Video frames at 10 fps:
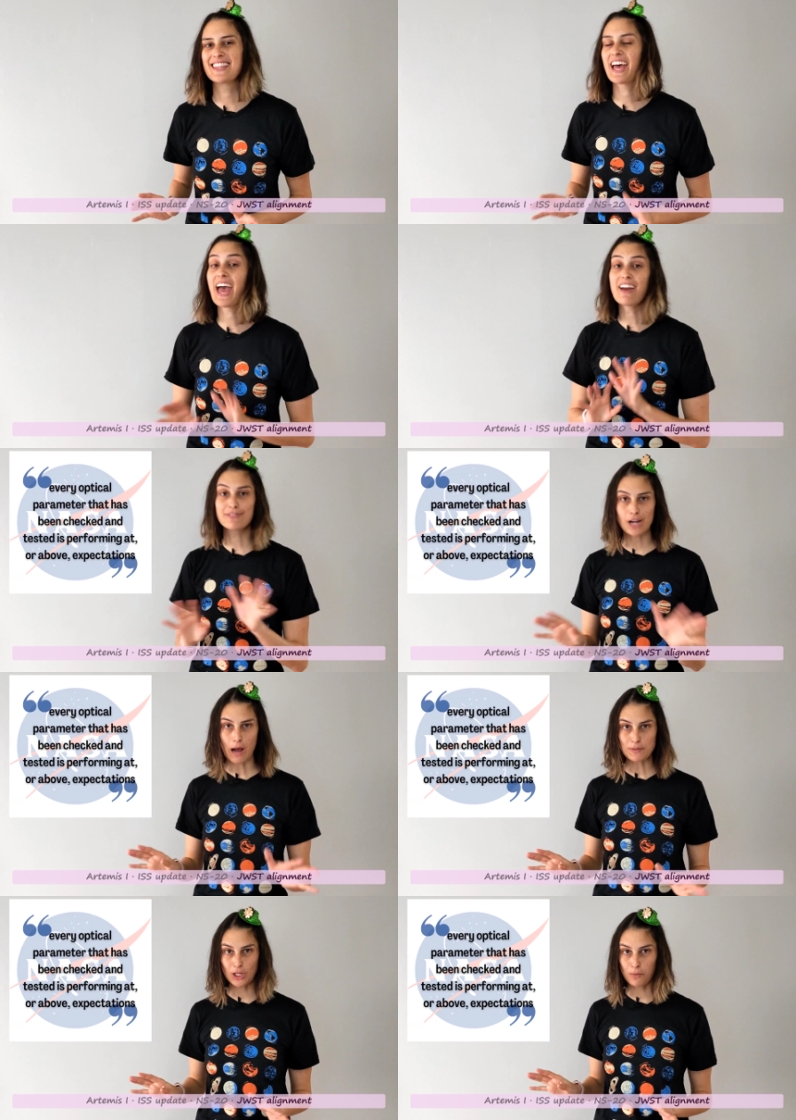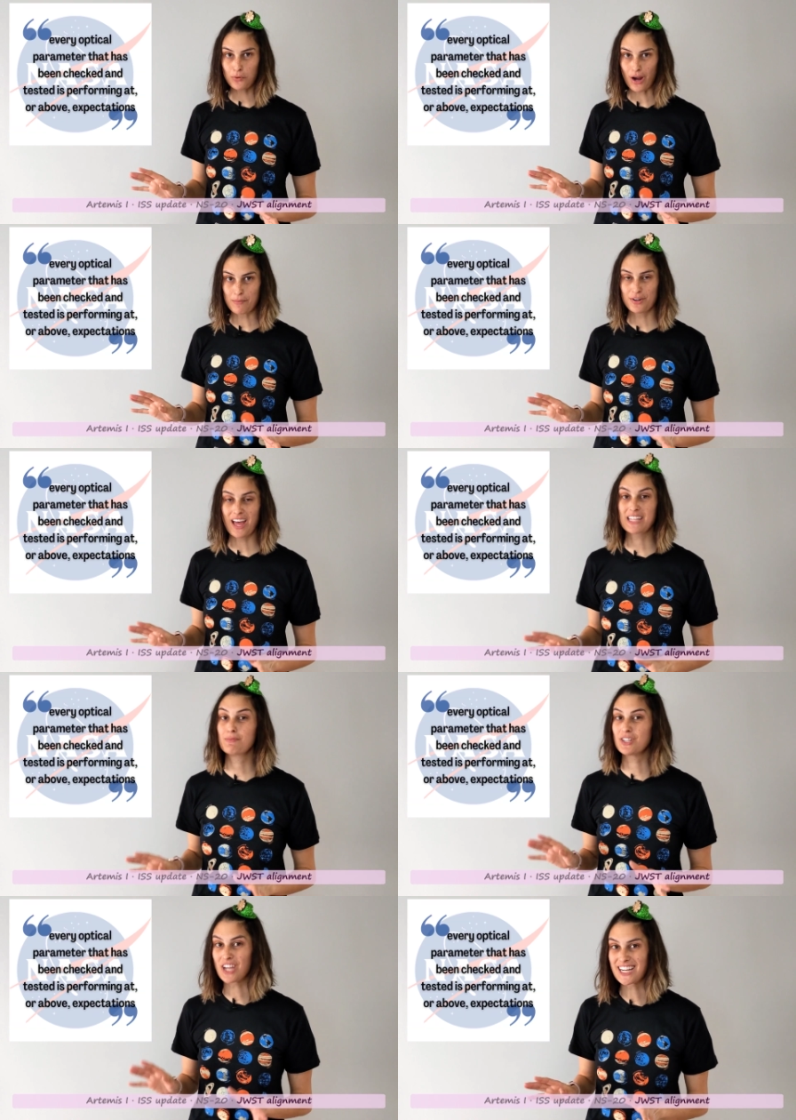said that every optical parameter that has
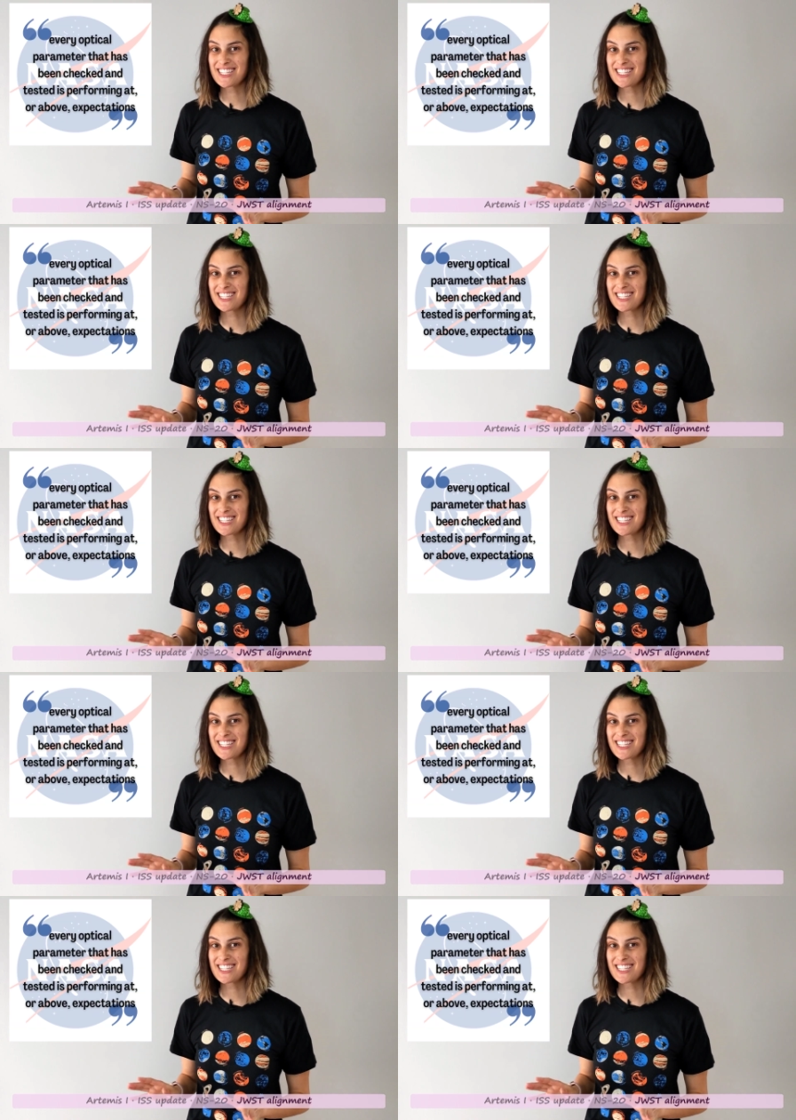been checked